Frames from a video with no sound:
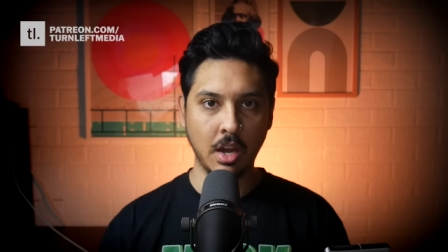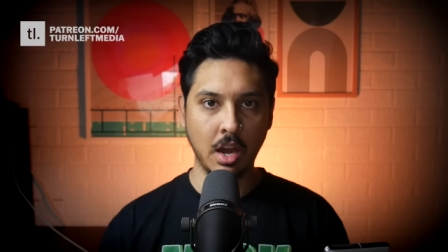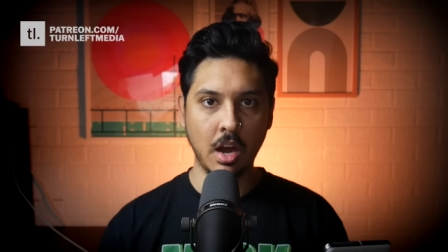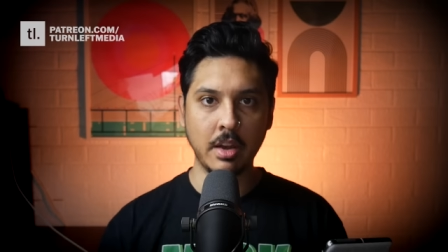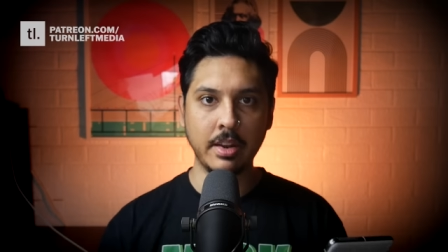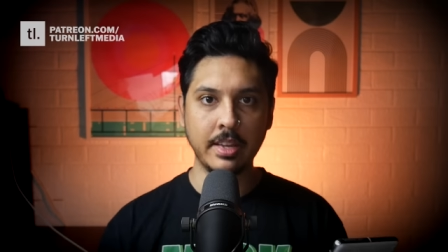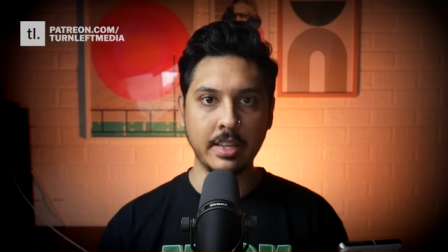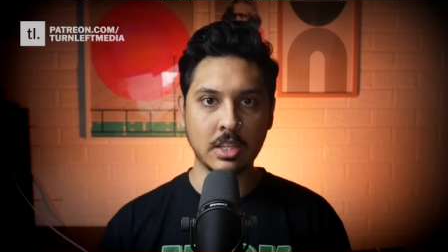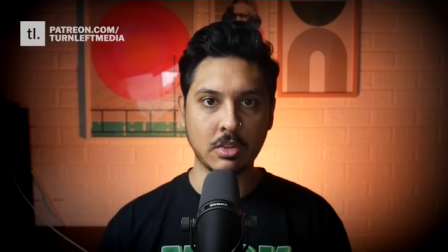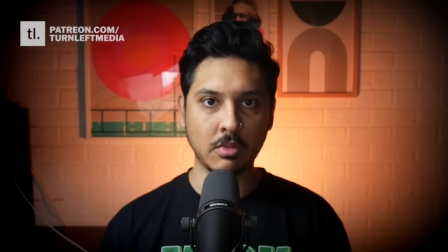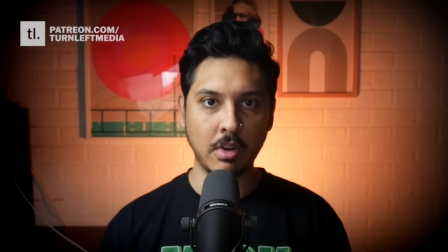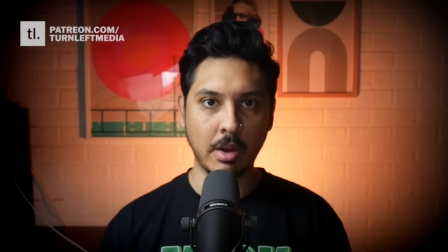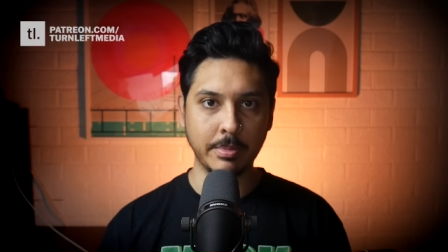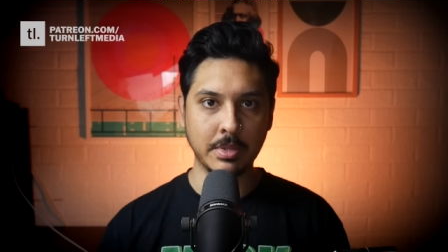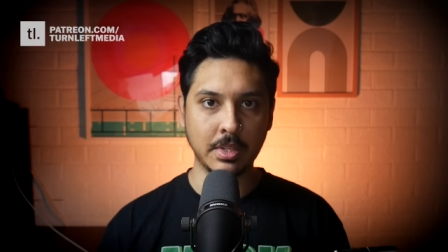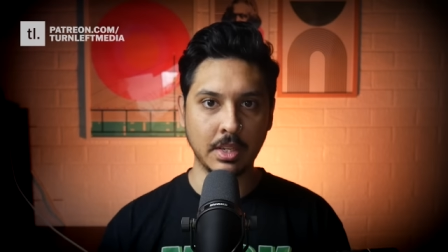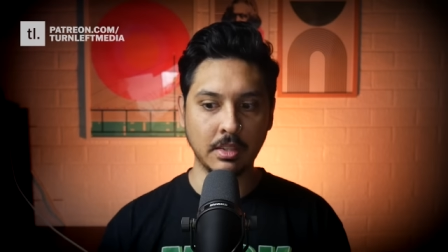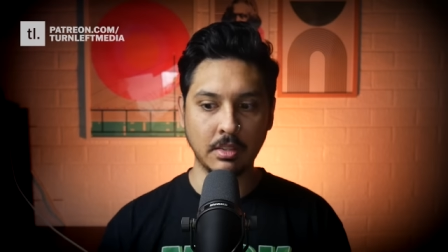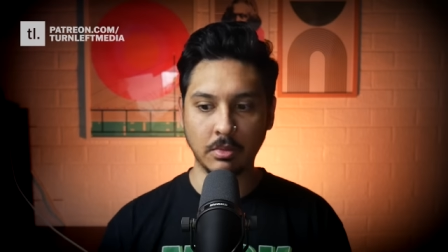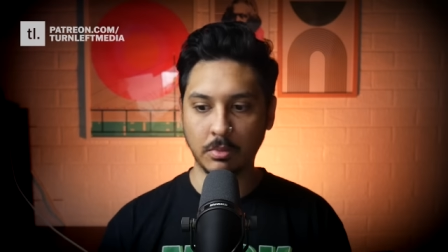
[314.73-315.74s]

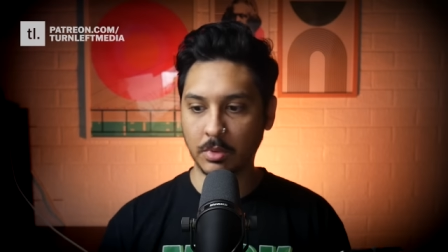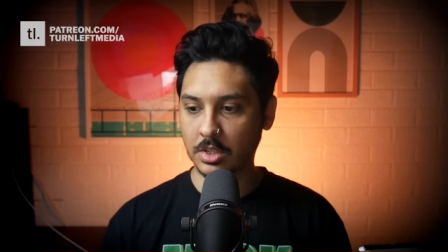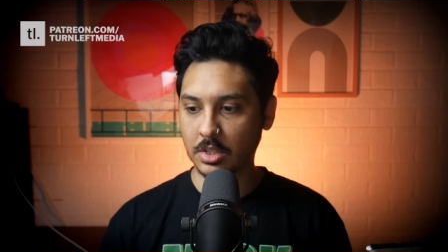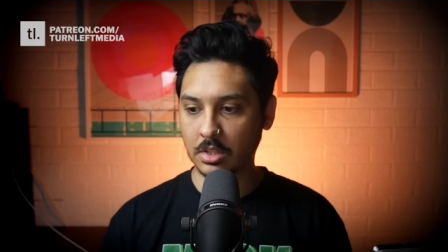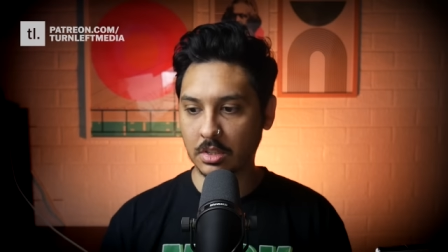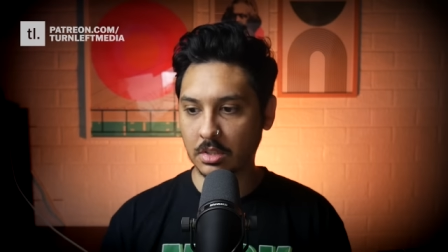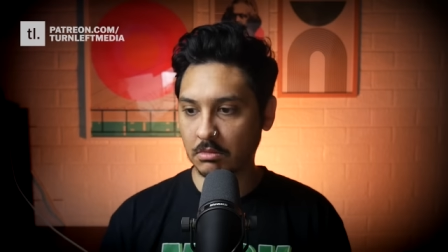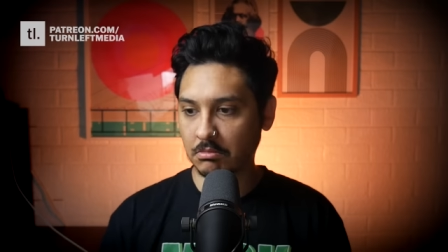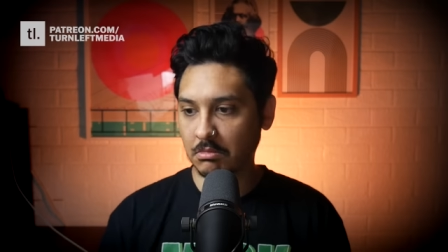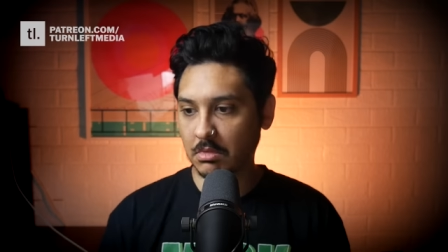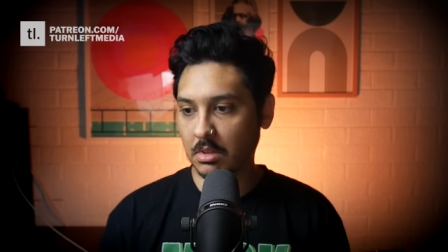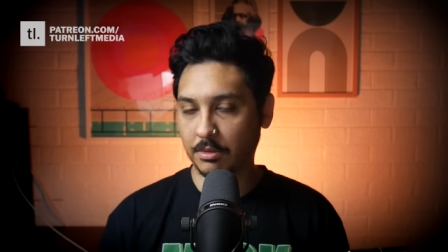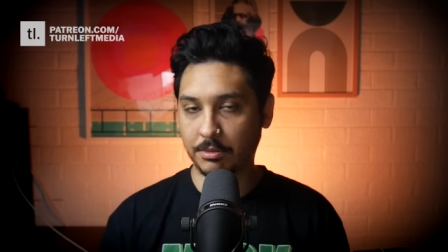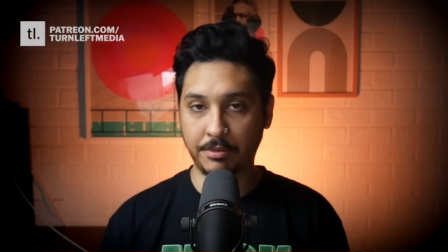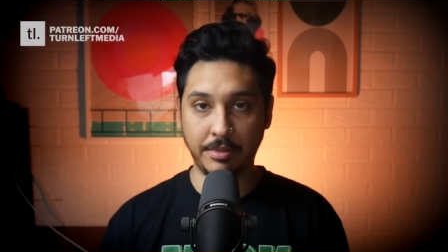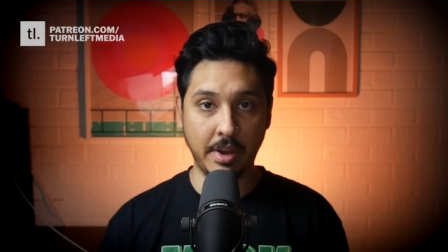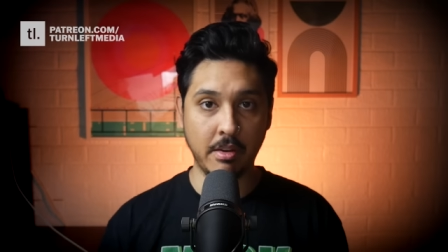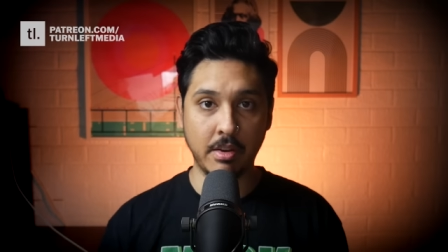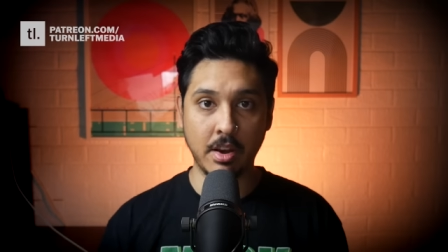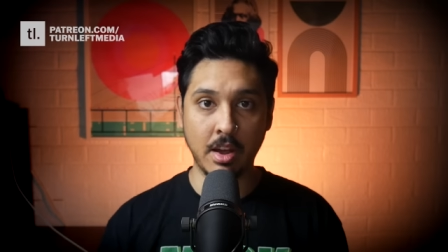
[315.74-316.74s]
uninterrupted, which is
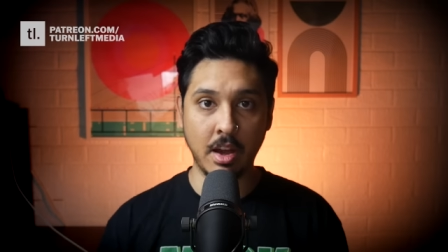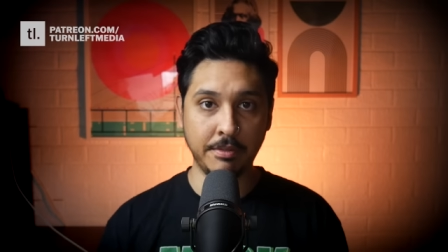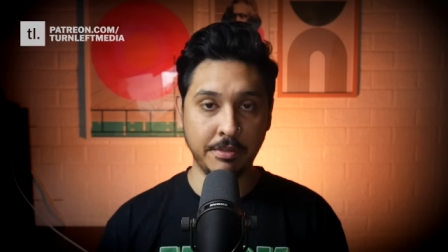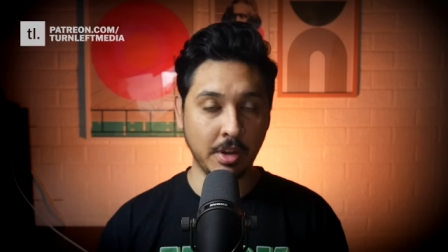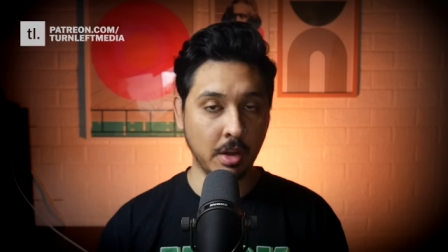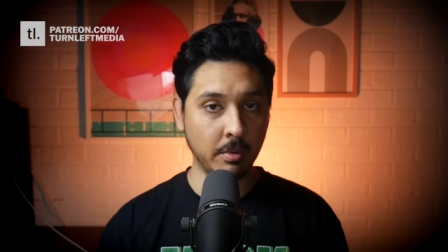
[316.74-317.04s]
fair enough.